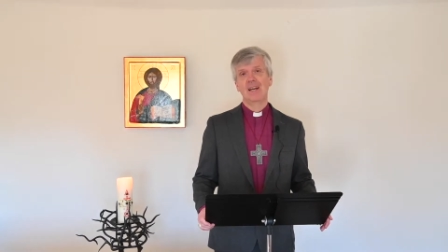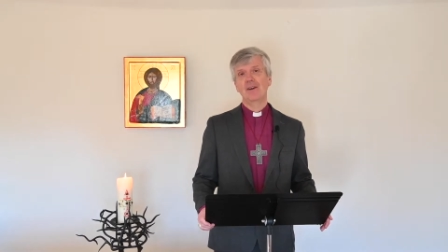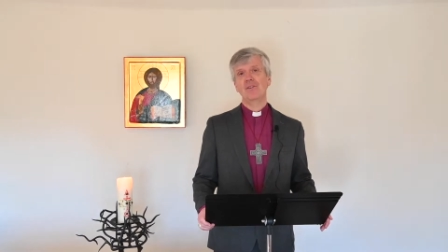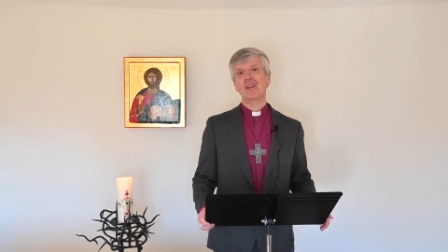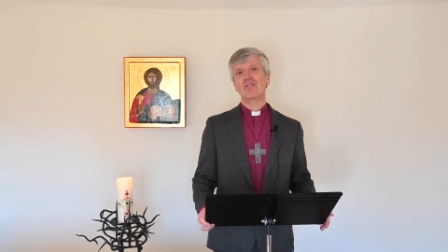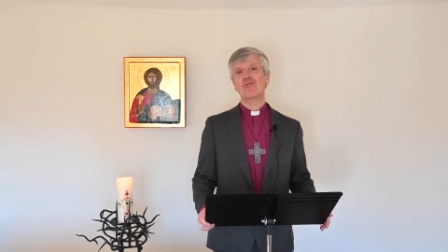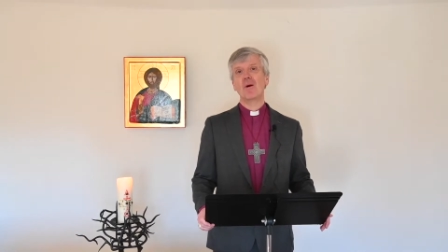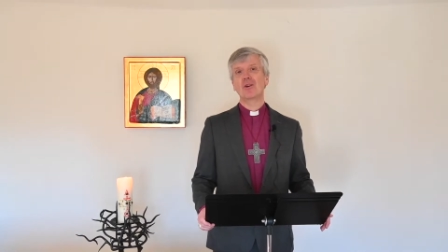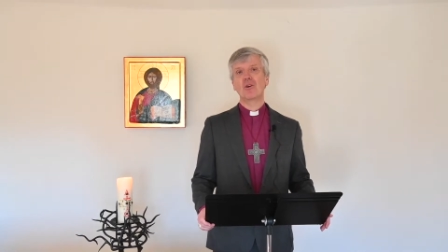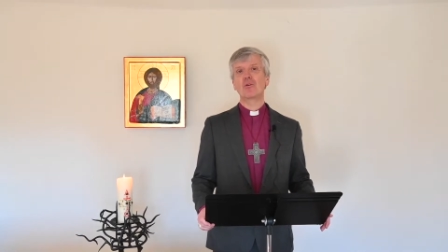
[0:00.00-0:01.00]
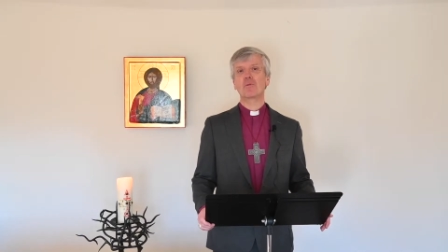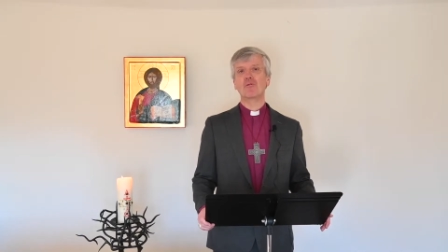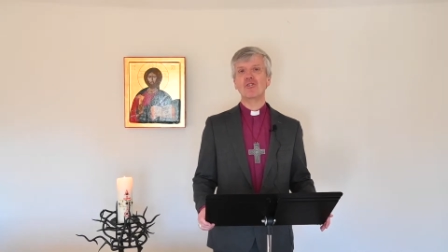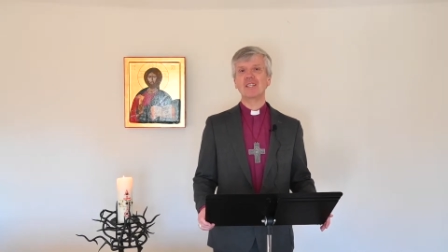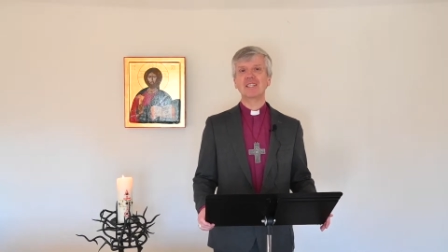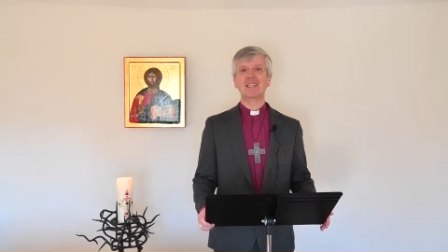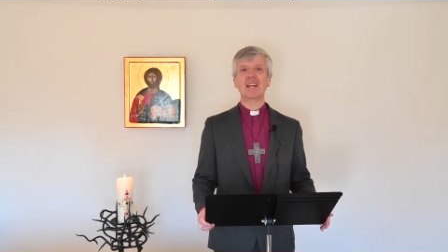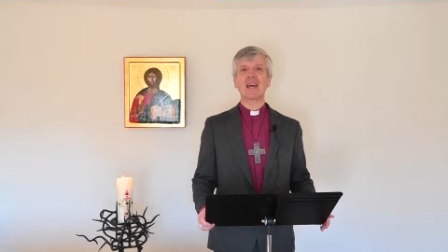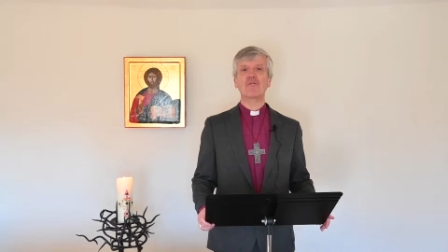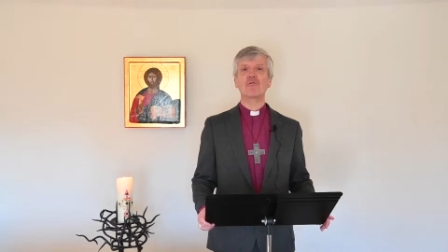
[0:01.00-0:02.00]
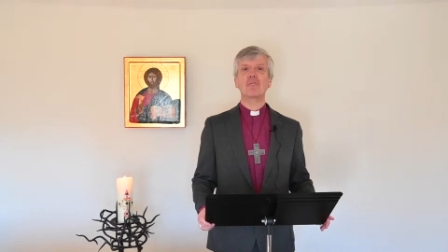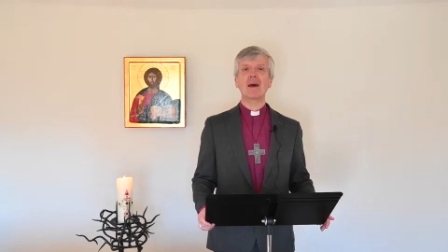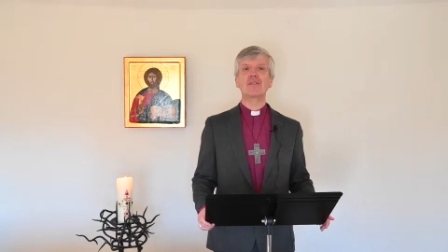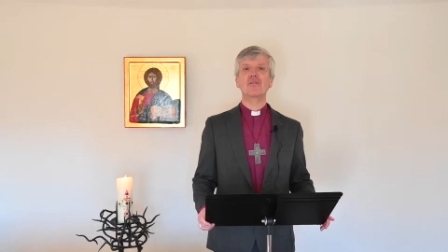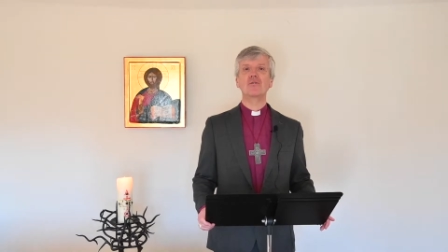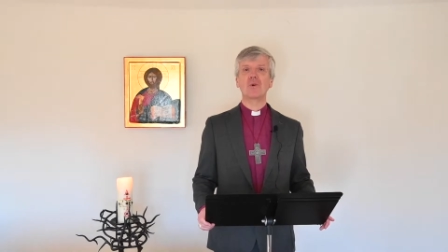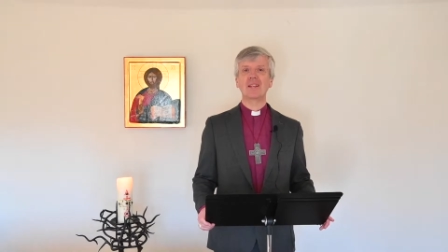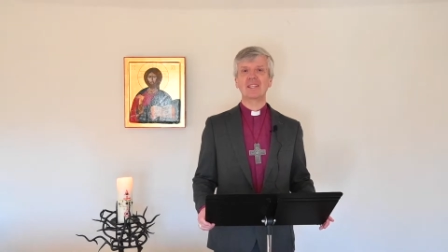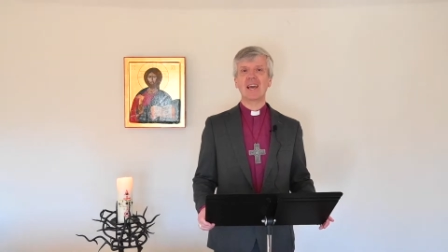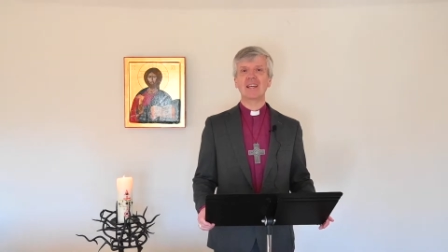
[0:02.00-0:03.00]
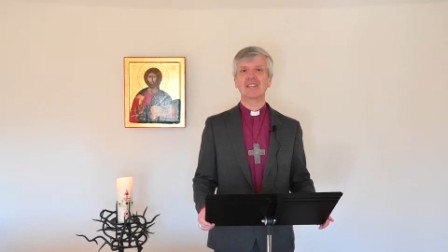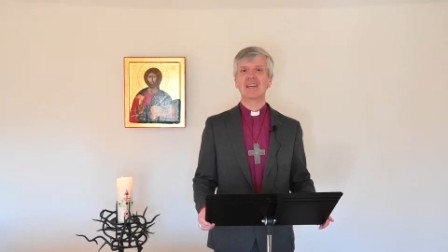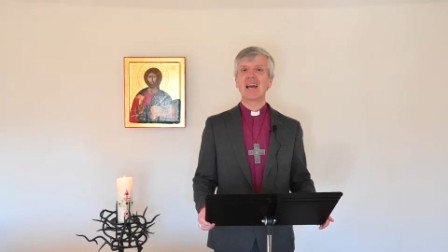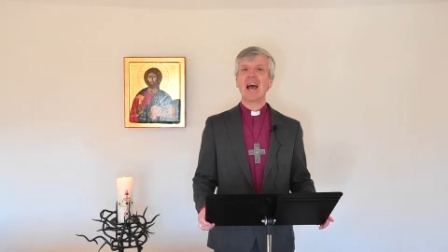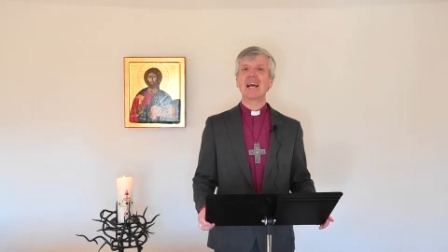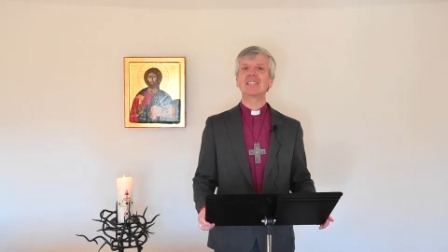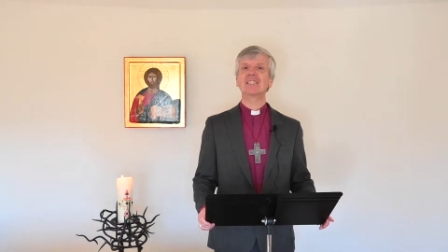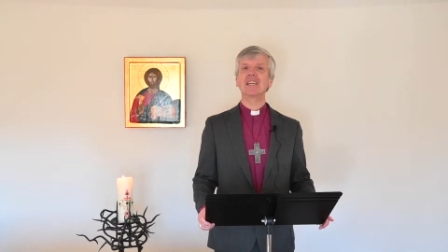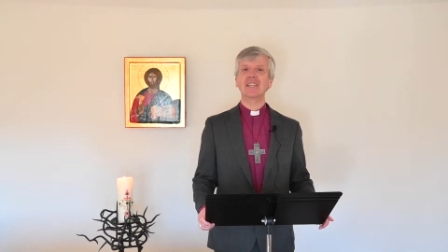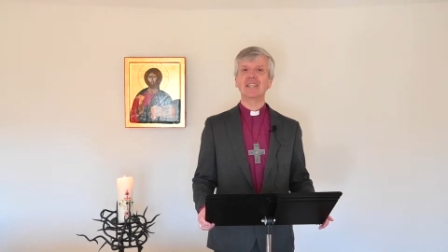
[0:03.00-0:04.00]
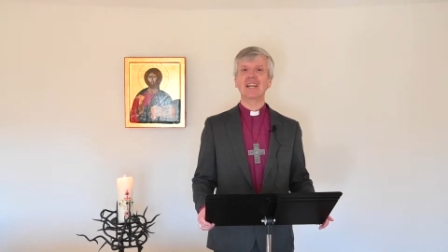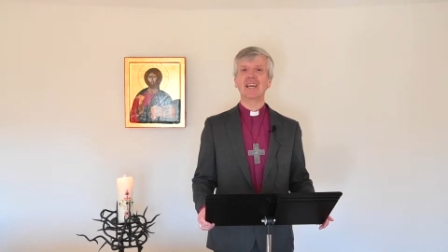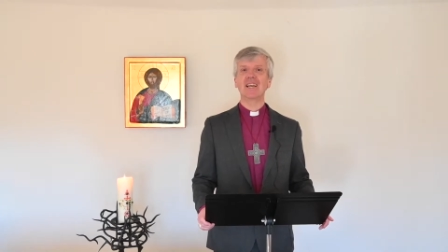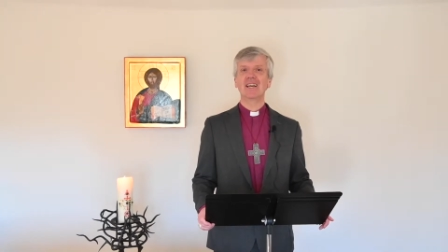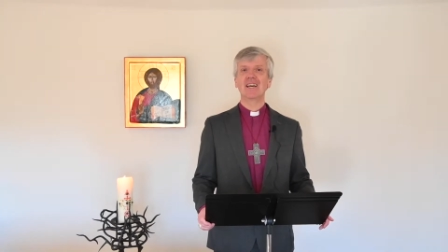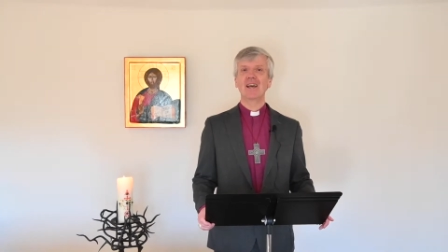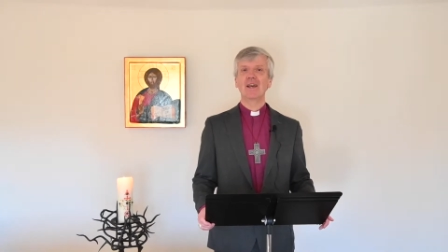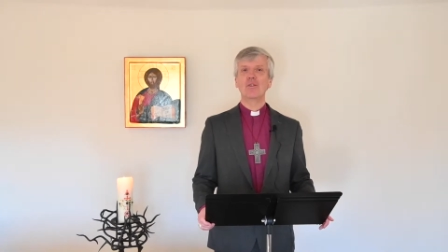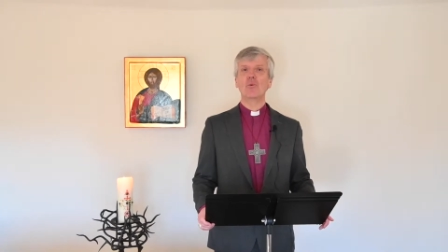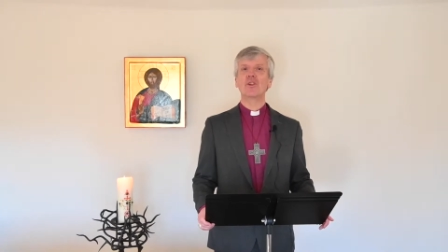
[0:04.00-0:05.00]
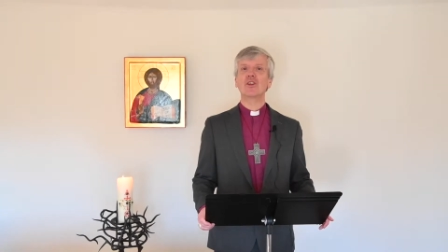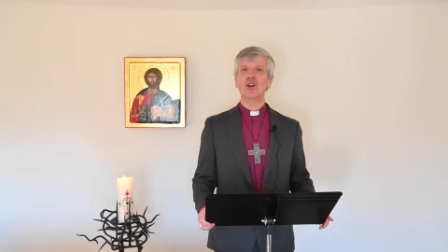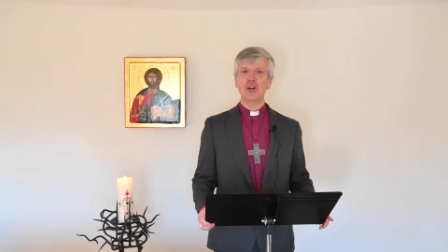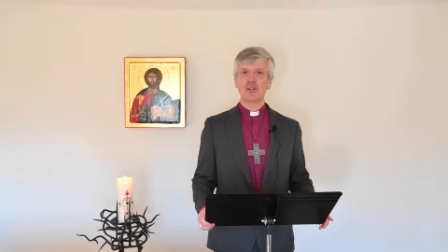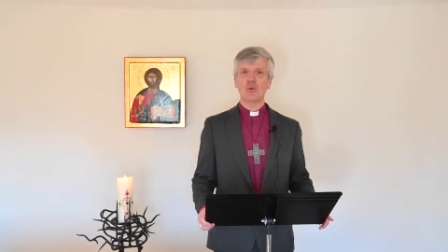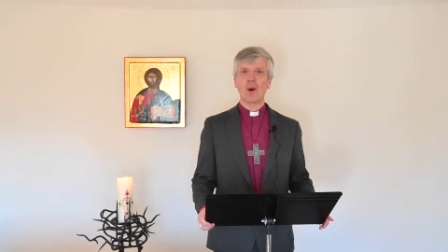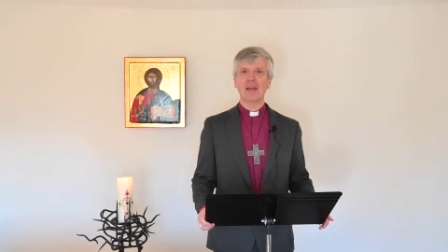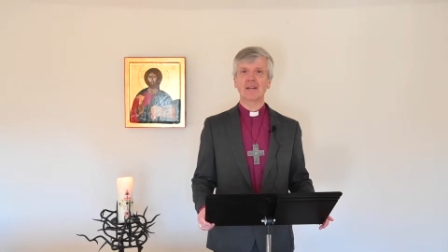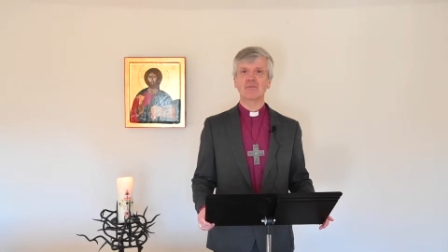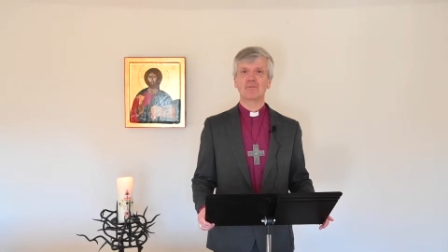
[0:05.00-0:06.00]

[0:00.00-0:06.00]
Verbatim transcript: A verse from our Gospel reading today from Matthew 28 and suddenly there was an earthquake.